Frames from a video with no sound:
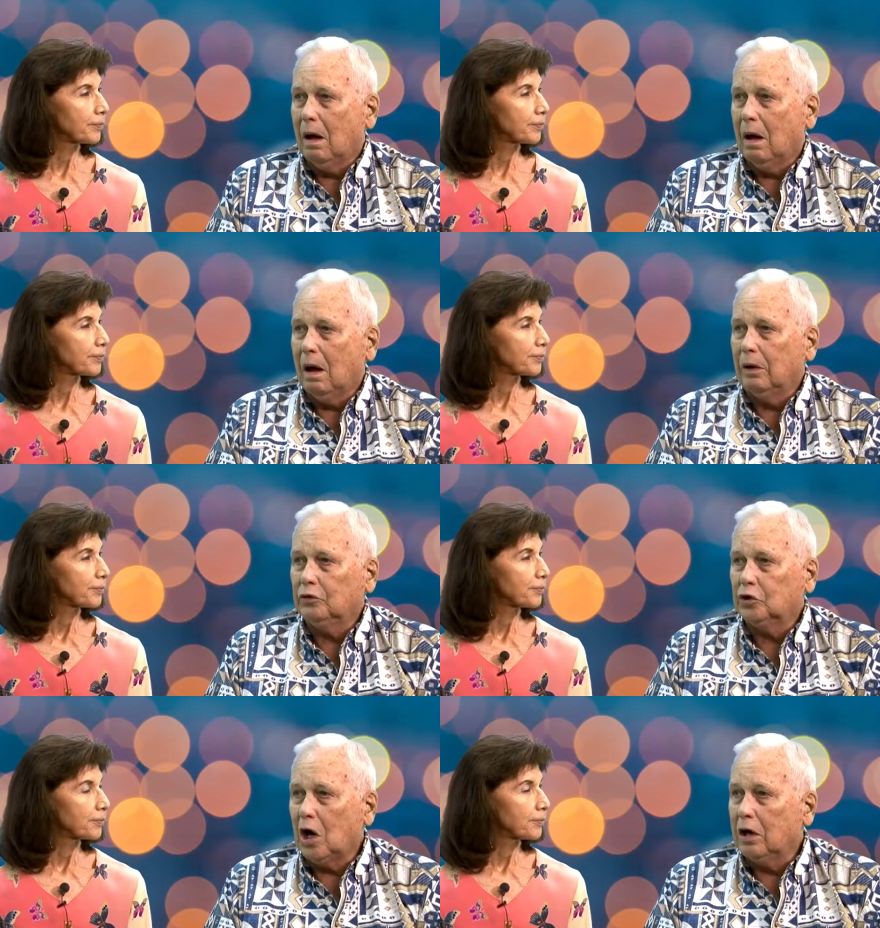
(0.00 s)
Speaker 1: uh,
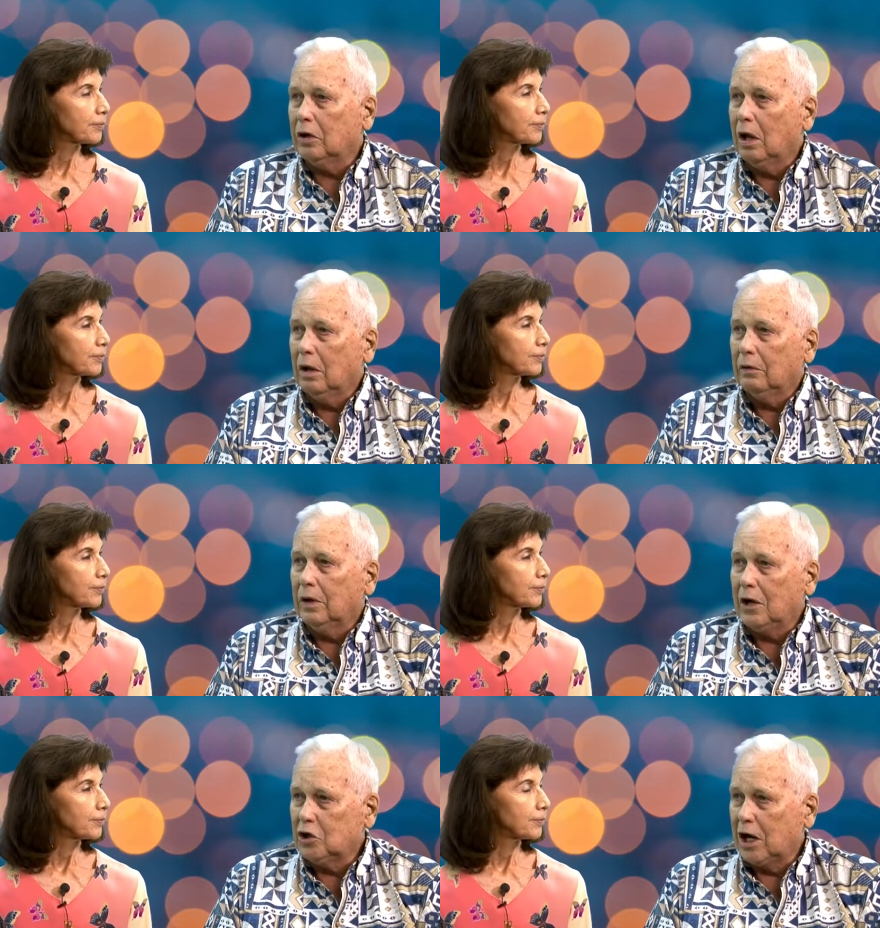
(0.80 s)
start
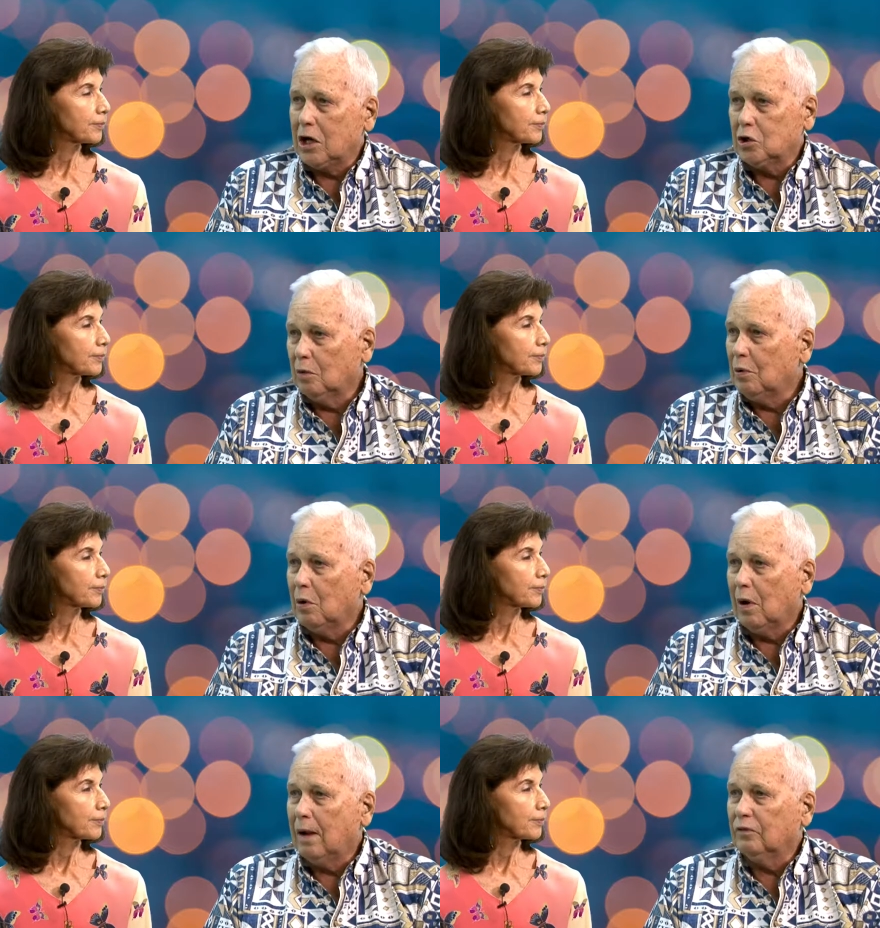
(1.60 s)
the educational
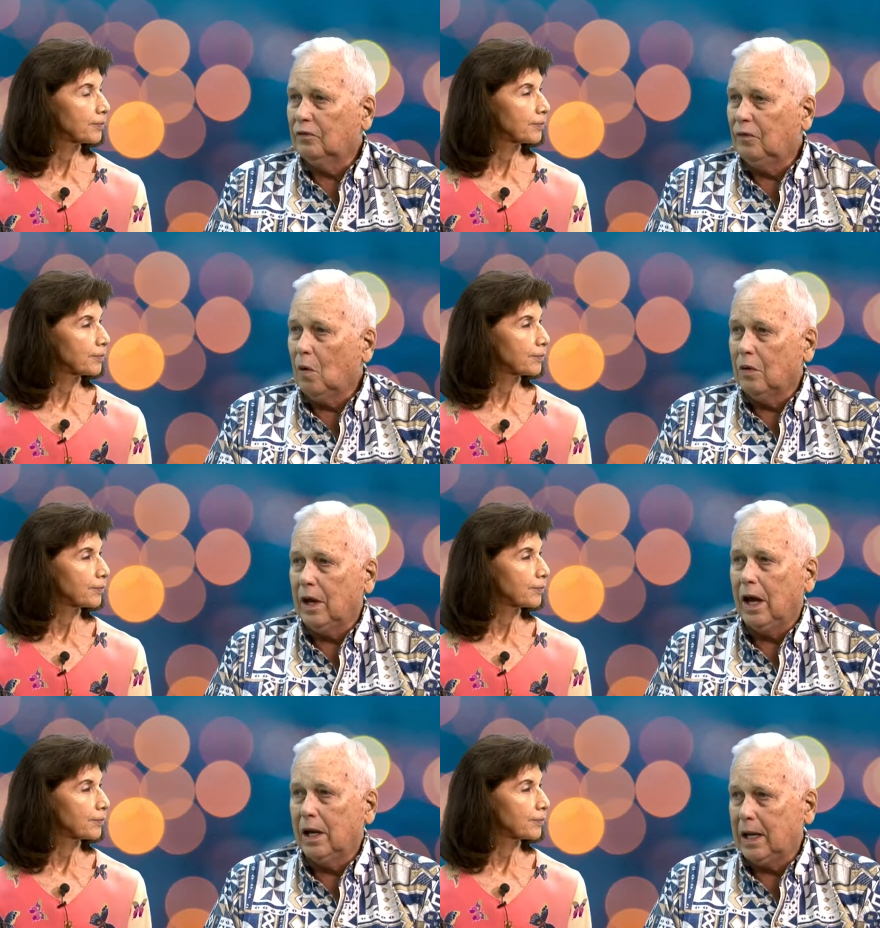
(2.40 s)
programs for
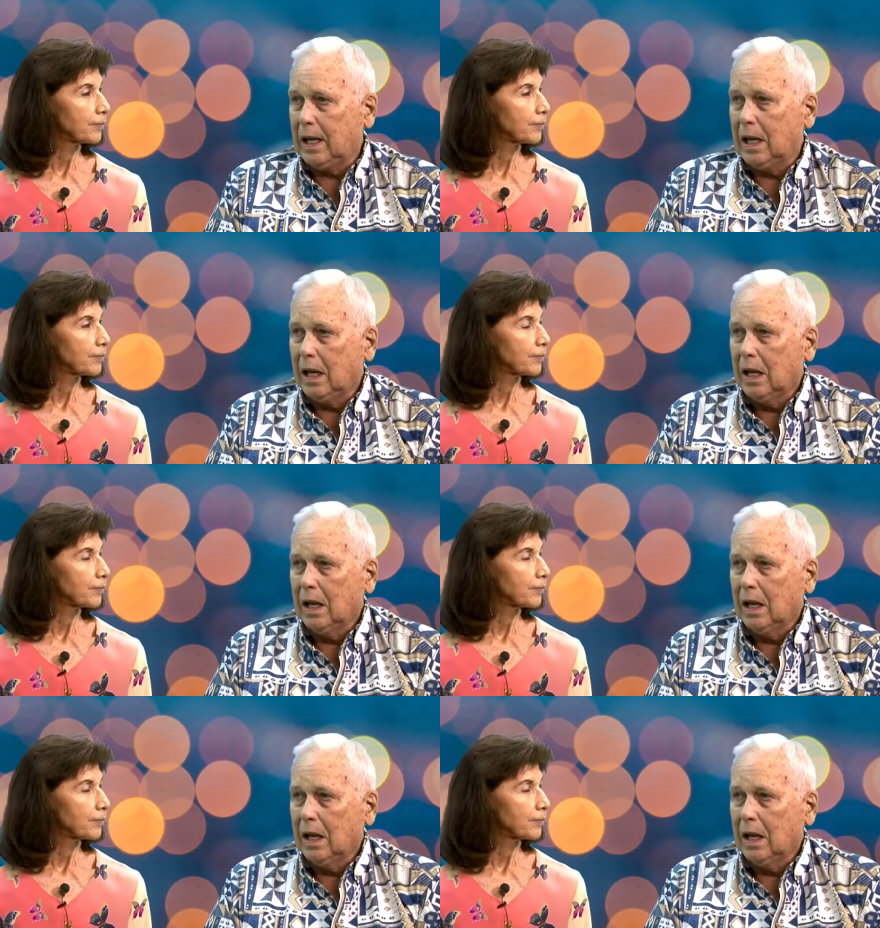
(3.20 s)
the ali'i.